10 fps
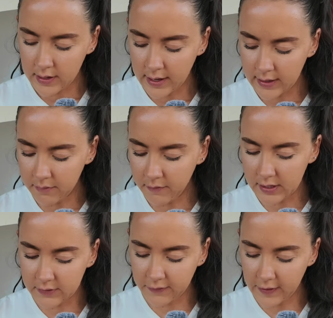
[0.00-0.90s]
Lay them
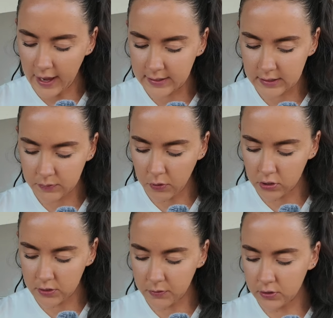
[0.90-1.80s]
as flat as
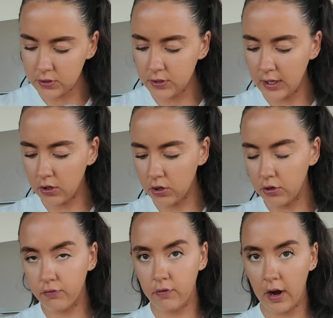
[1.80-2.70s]
possible so they
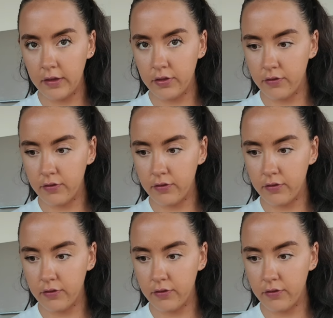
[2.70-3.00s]
cook right